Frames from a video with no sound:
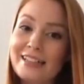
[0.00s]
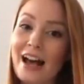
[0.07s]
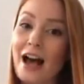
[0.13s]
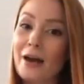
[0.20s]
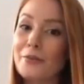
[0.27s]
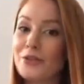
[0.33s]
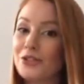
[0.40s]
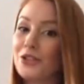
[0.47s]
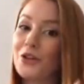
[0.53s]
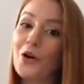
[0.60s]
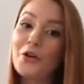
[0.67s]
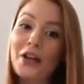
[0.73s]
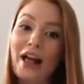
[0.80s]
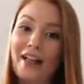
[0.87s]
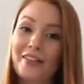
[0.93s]
that I am just an
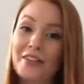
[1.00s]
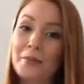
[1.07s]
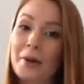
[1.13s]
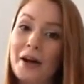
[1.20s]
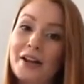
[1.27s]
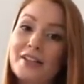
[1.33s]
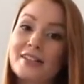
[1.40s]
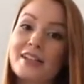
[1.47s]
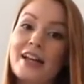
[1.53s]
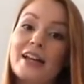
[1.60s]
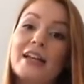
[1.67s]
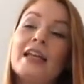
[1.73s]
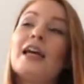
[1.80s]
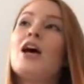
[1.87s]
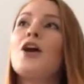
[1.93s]
unhealthy
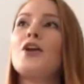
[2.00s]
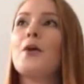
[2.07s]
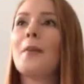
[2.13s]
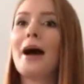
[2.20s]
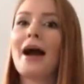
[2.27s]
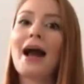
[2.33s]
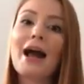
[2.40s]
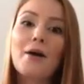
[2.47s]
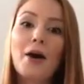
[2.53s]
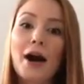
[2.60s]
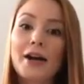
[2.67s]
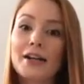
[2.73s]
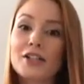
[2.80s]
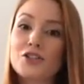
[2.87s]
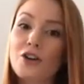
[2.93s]
person, no matter how
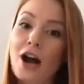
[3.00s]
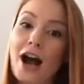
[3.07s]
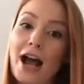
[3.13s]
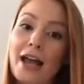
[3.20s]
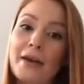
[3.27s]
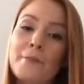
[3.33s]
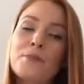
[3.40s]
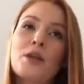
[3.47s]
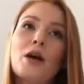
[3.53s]
hard I try.